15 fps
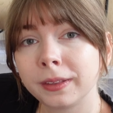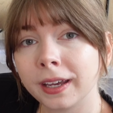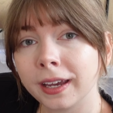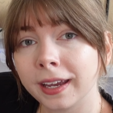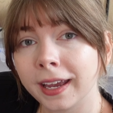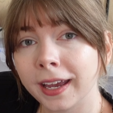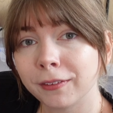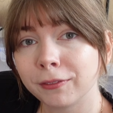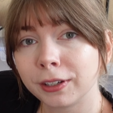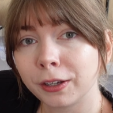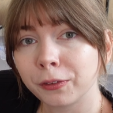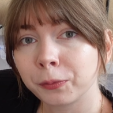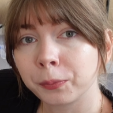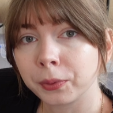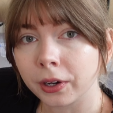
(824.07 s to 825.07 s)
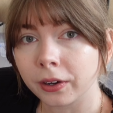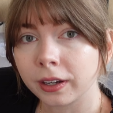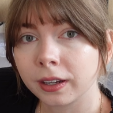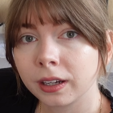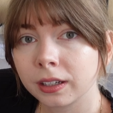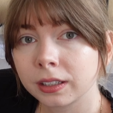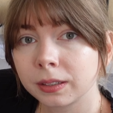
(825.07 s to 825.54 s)
that I have enough
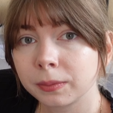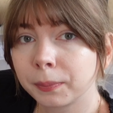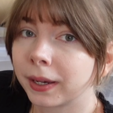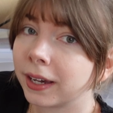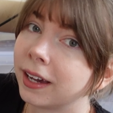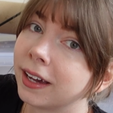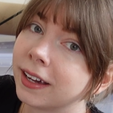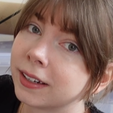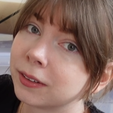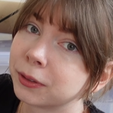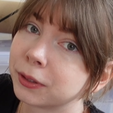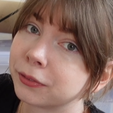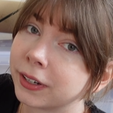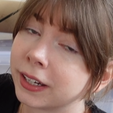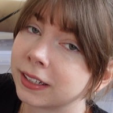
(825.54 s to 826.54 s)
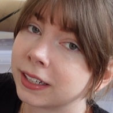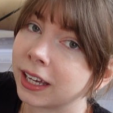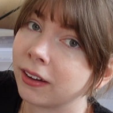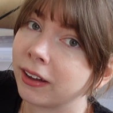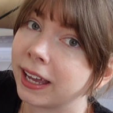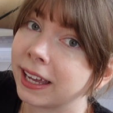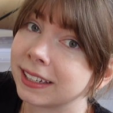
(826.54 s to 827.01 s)
product, but we'll find
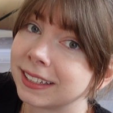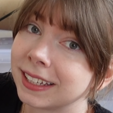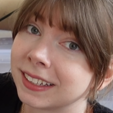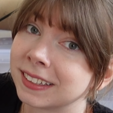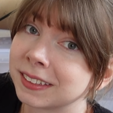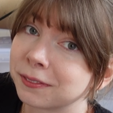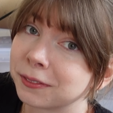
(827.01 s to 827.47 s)
out at the end of the